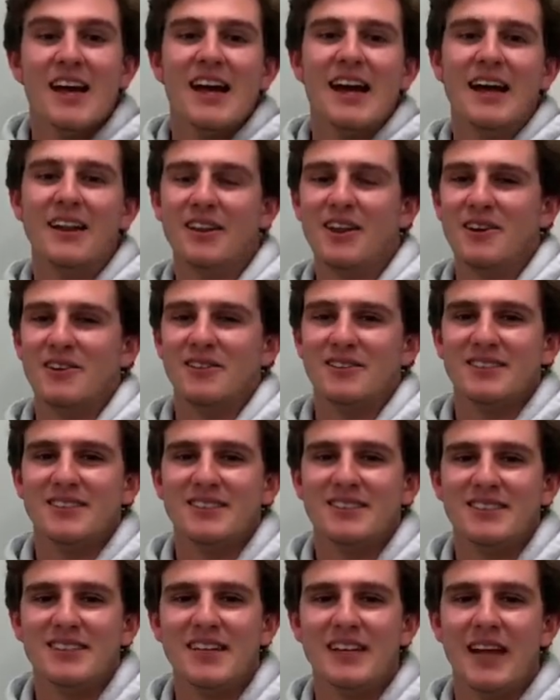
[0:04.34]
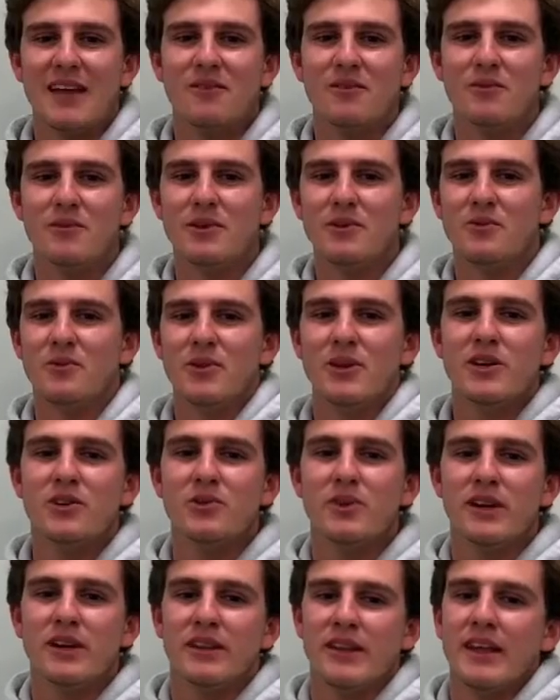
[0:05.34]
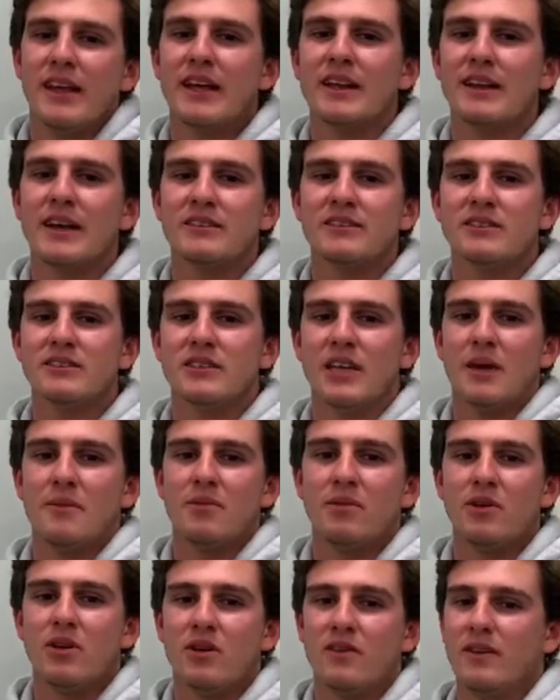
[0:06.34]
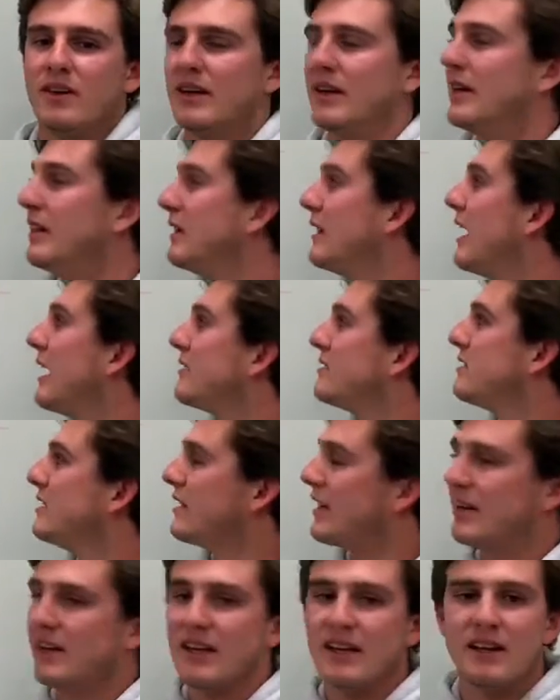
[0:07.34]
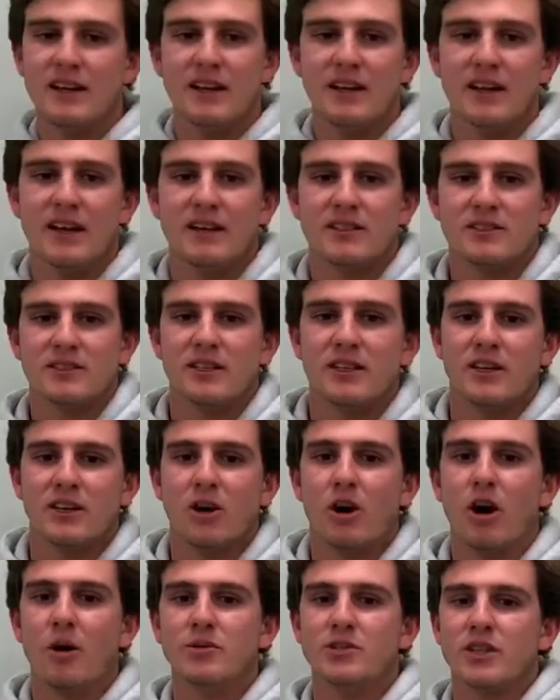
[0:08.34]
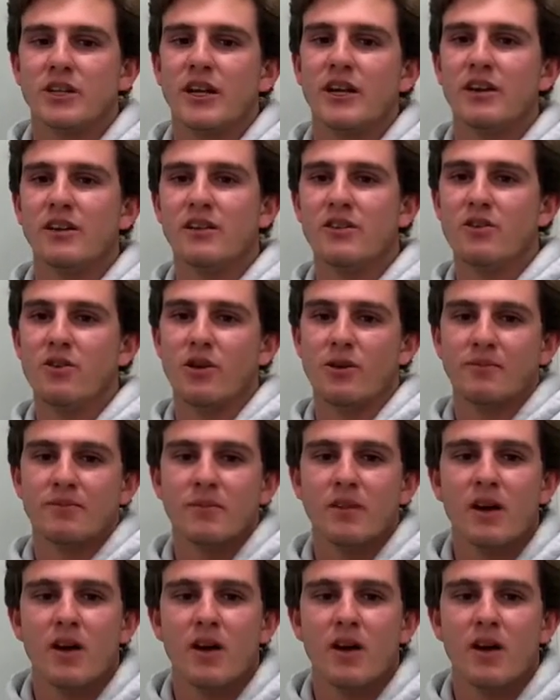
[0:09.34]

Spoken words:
Hello. Today we'll be recreating the in-class example of an elastic and inelastic object hitting a door.